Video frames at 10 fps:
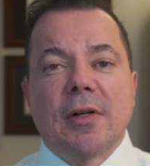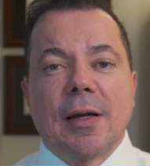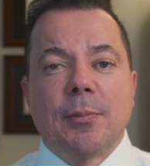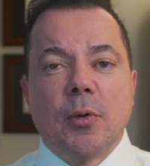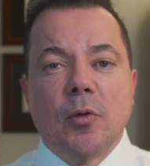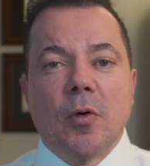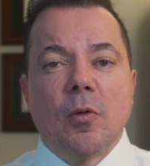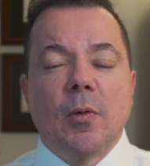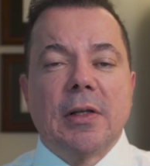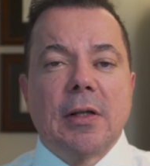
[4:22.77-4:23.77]
an
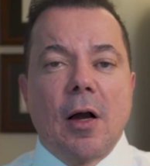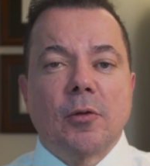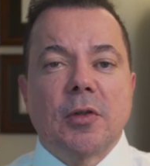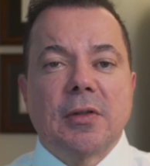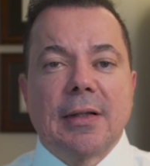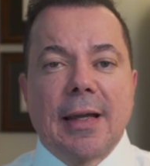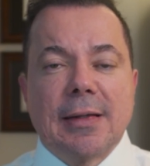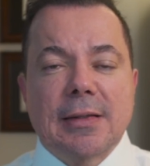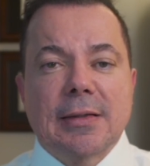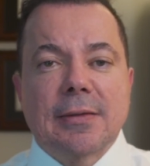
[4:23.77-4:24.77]
approval without
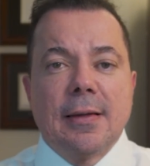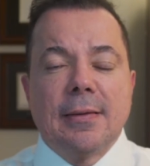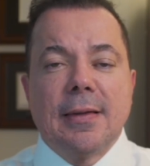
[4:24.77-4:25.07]
delays.